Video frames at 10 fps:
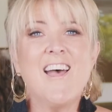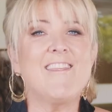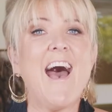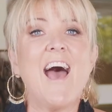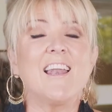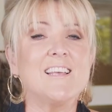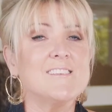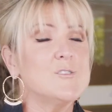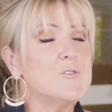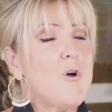That
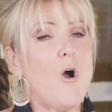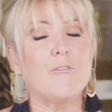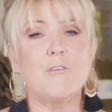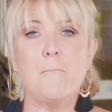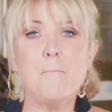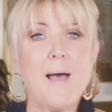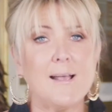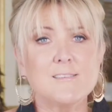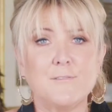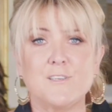is not the
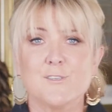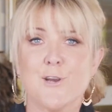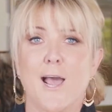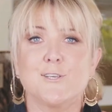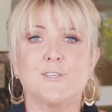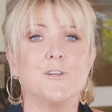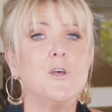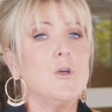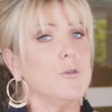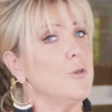massive distraction
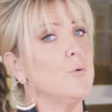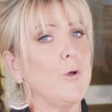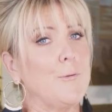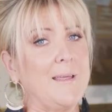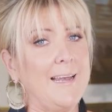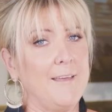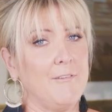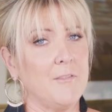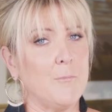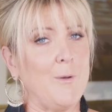you want to be
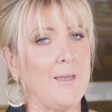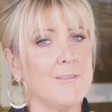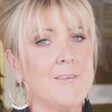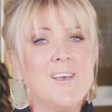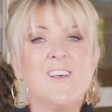leaving them with.